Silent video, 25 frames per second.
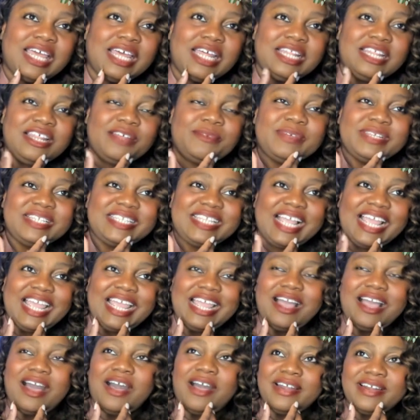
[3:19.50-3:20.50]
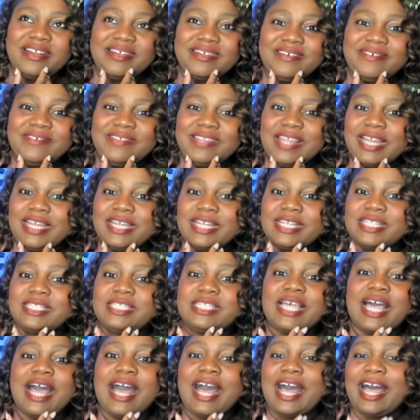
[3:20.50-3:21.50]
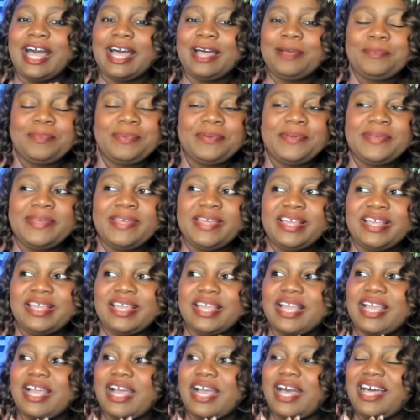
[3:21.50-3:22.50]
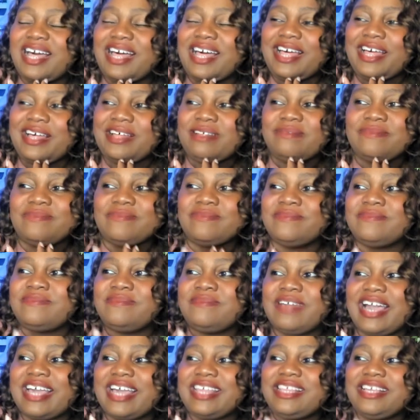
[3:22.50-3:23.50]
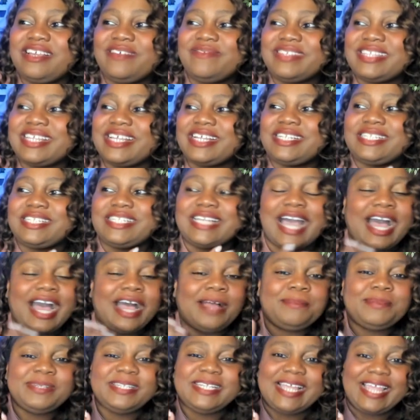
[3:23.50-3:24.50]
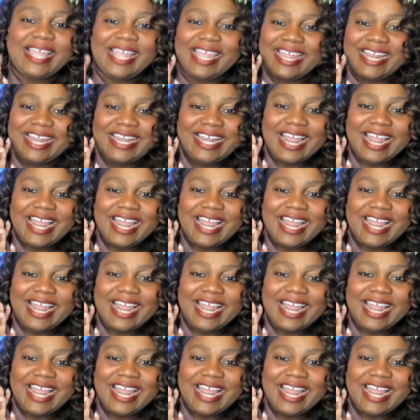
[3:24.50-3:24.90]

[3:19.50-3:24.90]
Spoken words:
there was an article the top, I think it was top 10